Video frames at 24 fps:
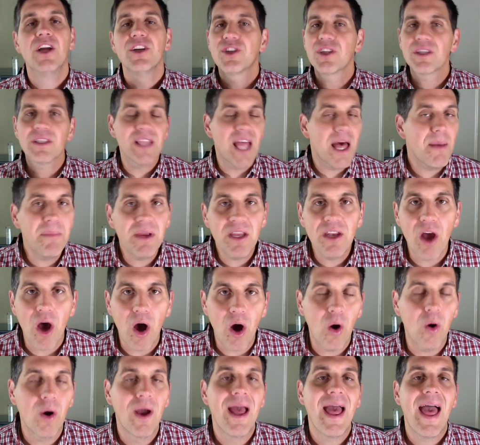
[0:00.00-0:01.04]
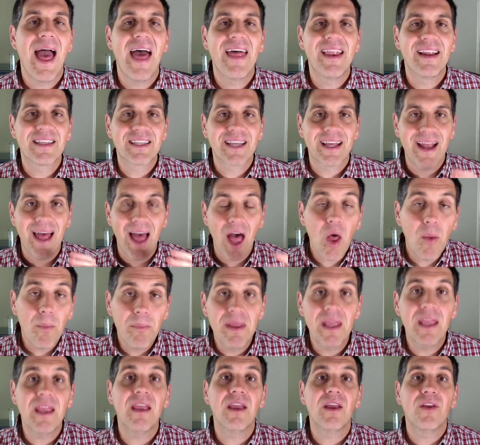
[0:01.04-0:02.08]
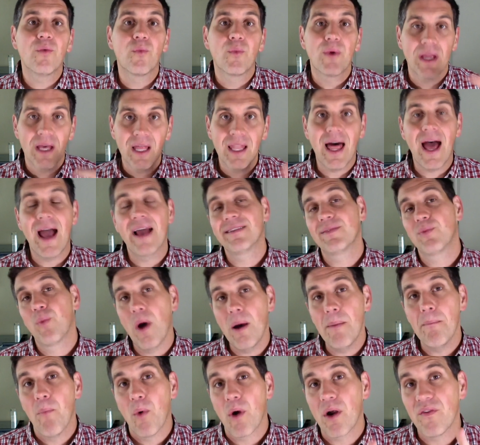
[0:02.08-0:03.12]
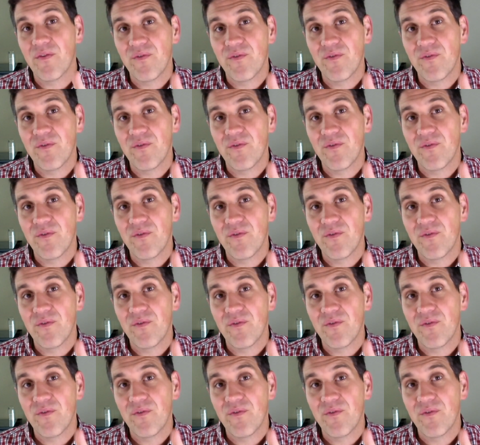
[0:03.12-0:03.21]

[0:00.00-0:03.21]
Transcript: just let me know, and it's going to help me realize what more